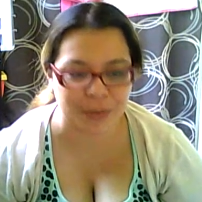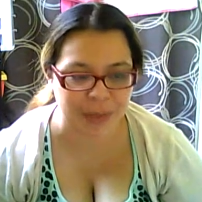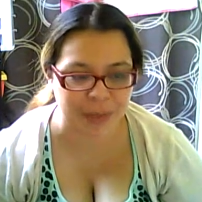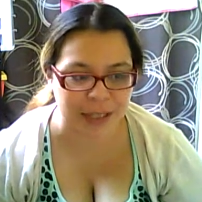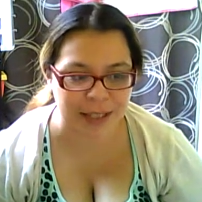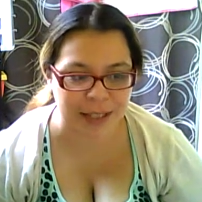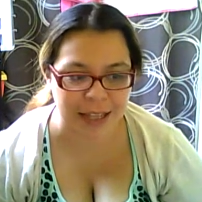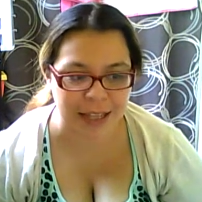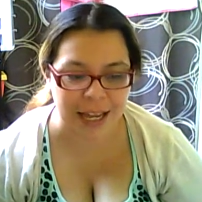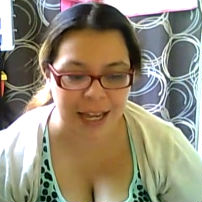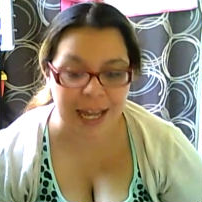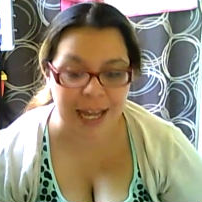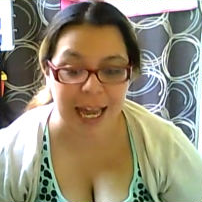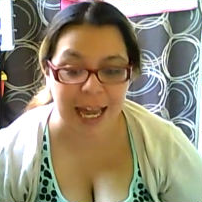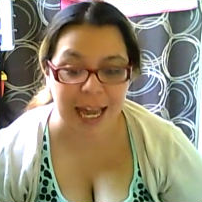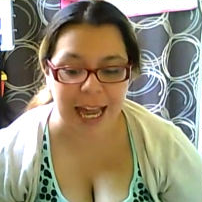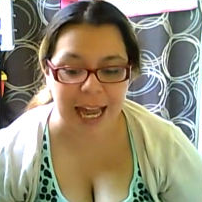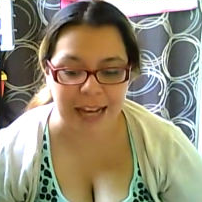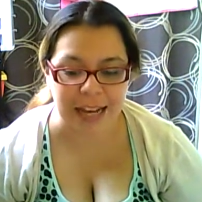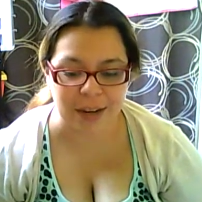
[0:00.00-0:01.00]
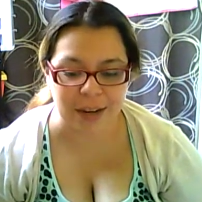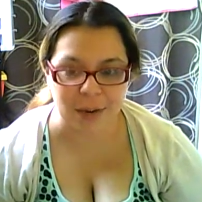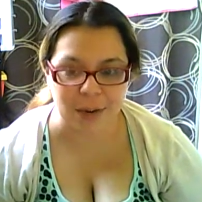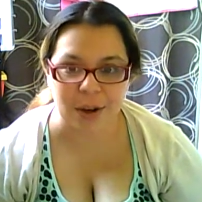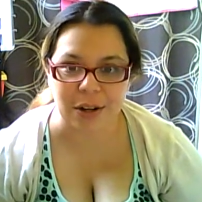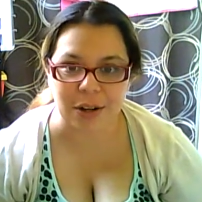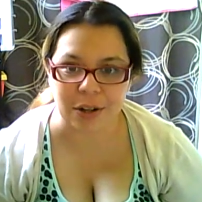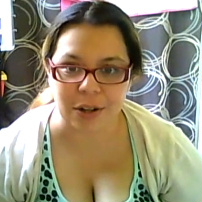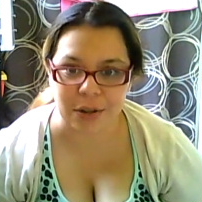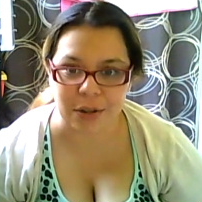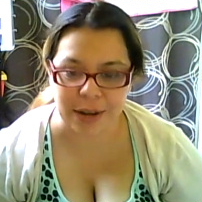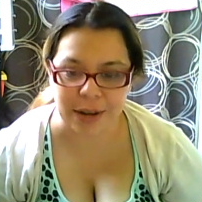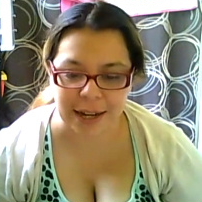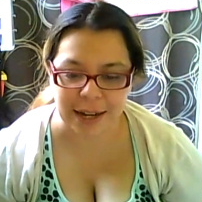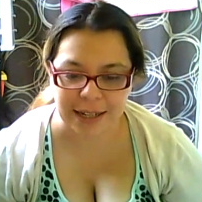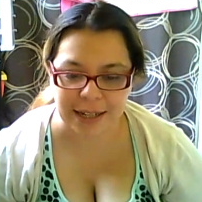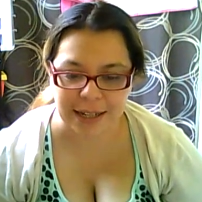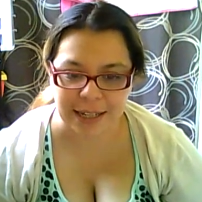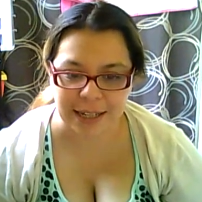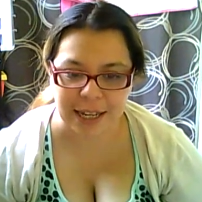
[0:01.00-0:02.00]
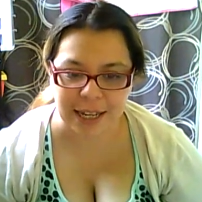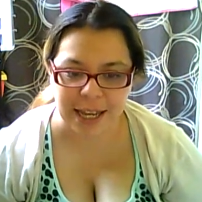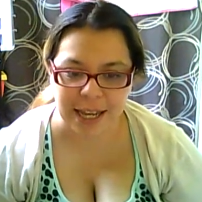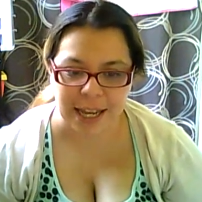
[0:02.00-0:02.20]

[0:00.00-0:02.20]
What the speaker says: ones, and you are correct.